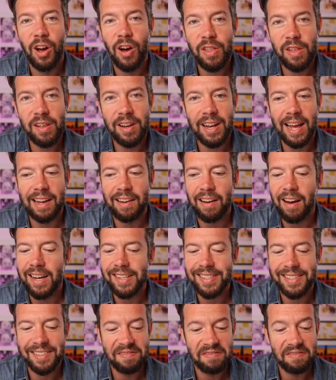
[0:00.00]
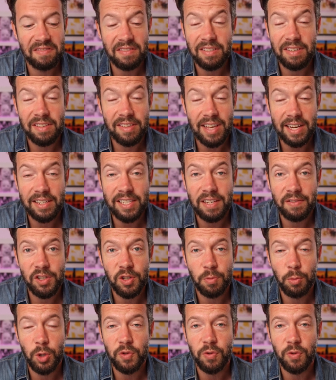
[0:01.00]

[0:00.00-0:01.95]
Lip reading: Other than that, guys, thanks ever so